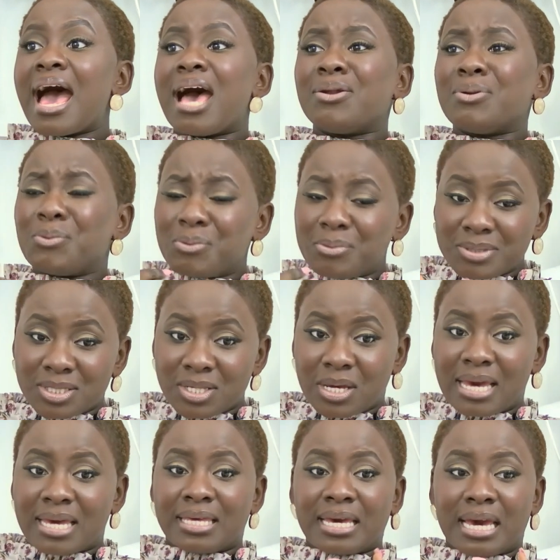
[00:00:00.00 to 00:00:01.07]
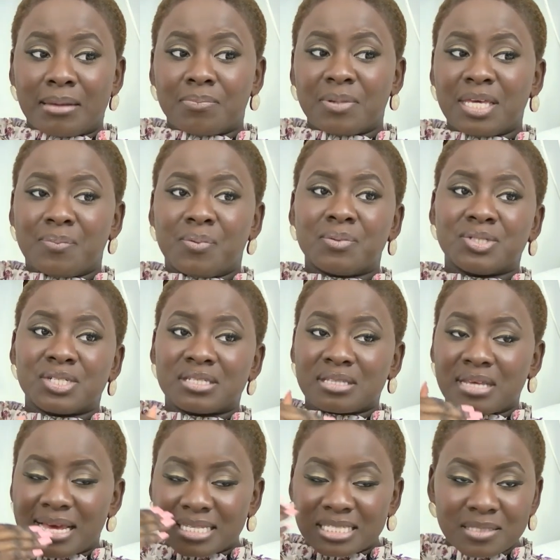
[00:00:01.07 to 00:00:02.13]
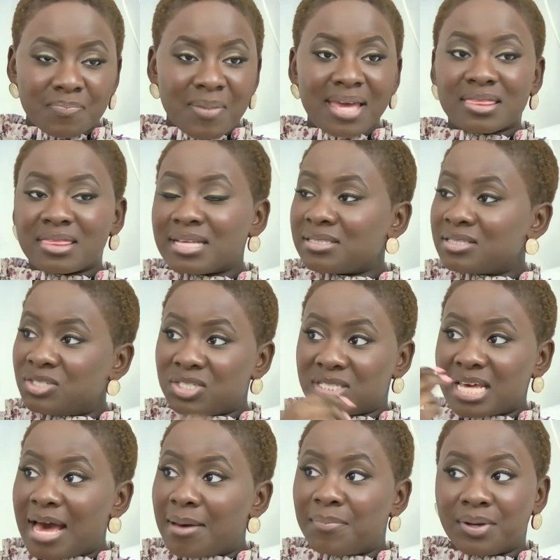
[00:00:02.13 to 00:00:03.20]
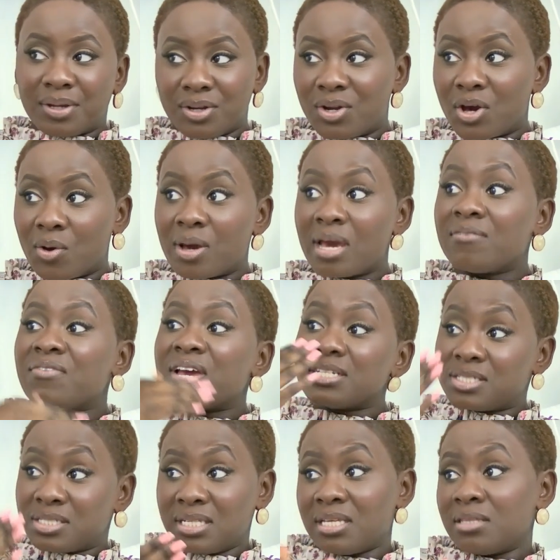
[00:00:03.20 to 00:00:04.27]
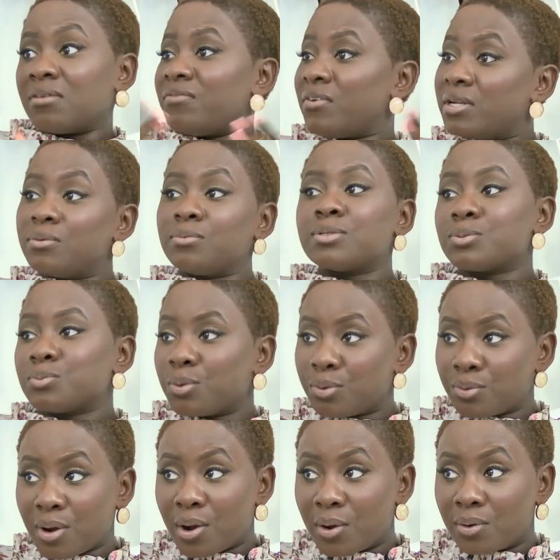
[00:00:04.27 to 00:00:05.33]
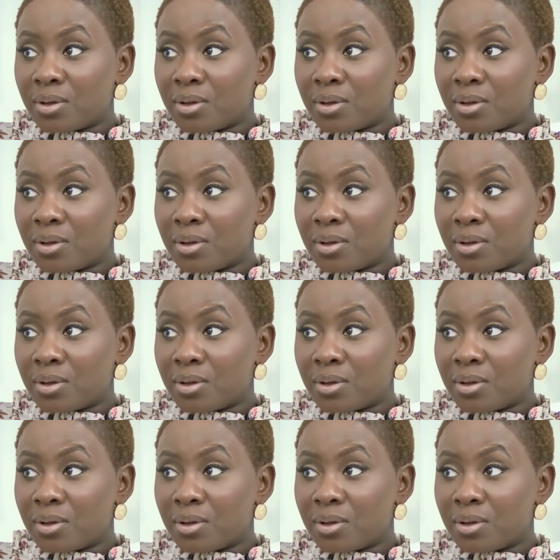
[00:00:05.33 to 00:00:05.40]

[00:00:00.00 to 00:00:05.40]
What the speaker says: And also, again, people just expect things to just happen. No, eventually the followers will grow.